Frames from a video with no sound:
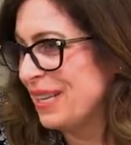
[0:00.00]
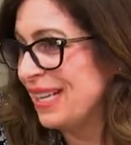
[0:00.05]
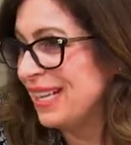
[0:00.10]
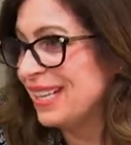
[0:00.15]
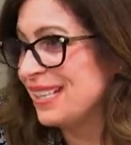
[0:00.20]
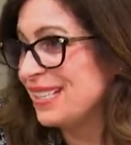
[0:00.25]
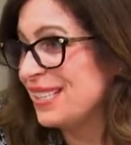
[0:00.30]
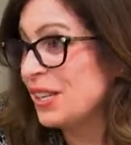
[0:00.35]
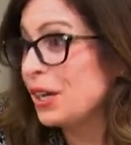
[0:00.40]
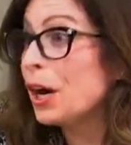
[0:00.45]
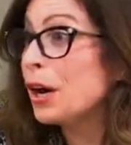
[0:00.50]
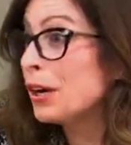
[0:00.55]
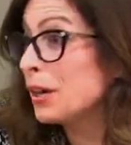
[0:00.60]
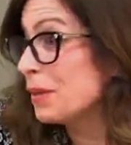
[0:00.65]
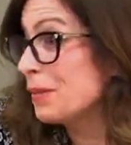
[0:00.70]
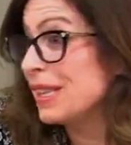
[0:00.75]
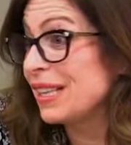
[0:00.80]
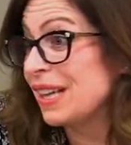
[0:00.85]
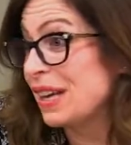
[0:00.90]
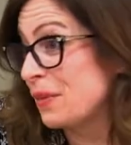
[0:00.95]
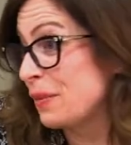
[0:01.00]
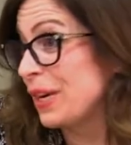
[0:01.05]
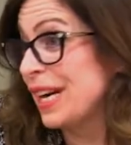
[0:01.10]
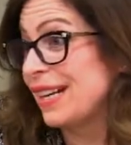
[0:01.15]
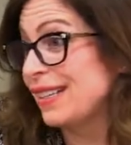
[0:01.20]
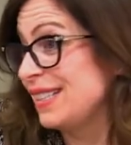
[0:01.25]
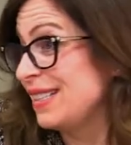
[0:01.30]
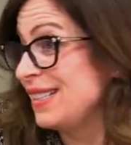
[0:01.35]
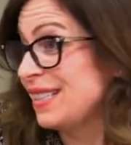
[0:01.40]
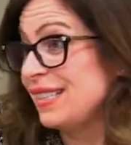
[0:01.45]
because there are going to be a lot of
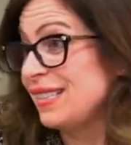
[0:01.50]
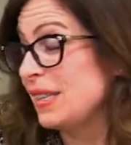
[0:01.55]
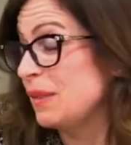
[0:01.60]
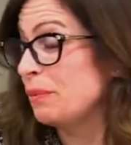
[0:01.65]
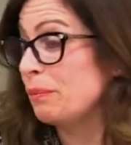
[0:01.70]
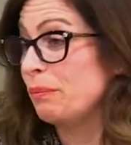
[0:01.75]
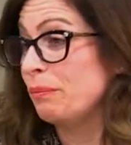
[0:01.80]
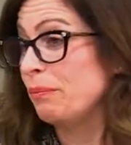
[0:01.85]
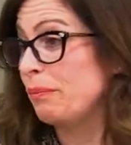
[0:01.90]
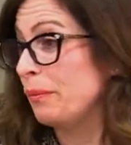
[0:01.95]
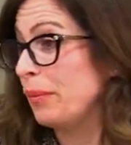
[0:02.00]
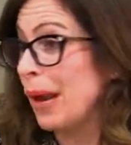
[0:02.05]
practices that